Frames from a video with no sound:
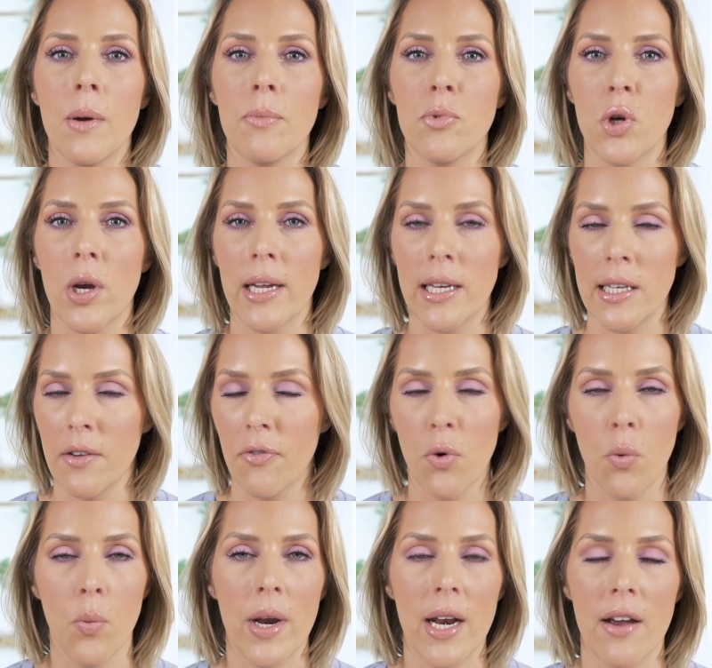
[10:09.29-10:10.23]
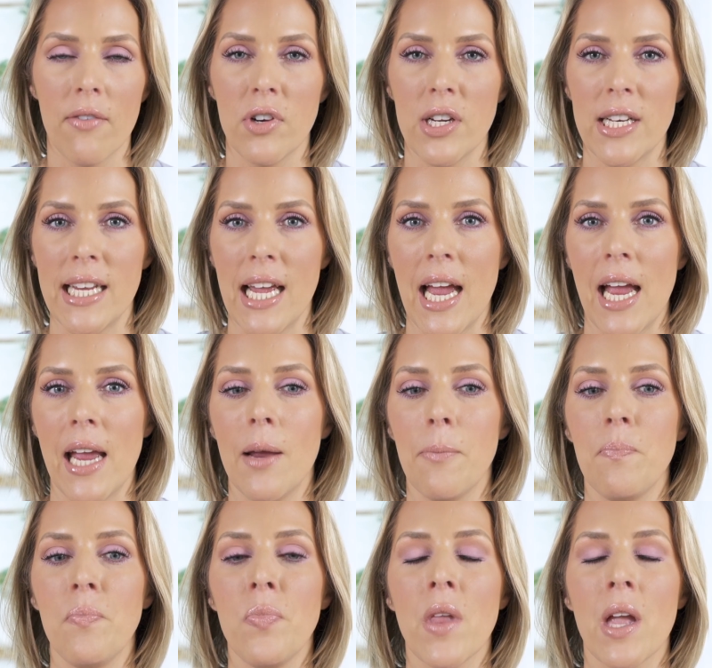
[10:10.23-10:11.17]
I'm trying a different one every
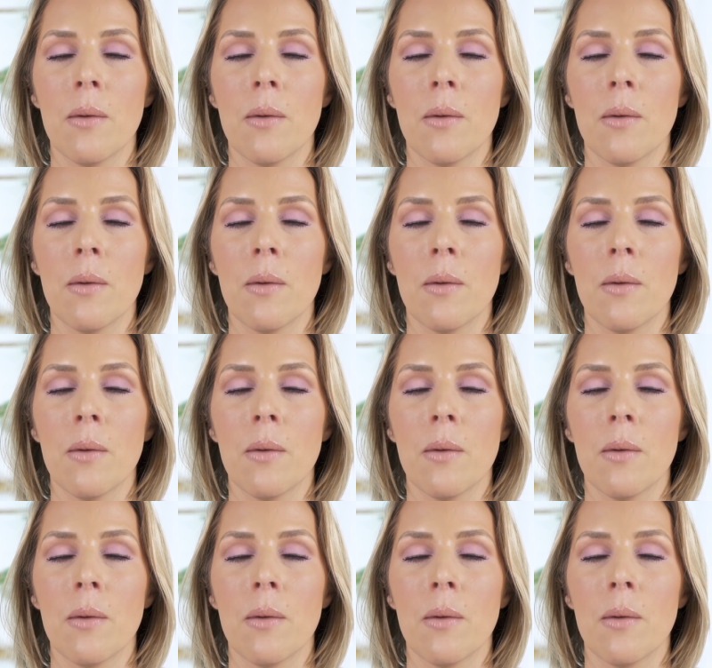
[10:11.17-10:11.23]
day.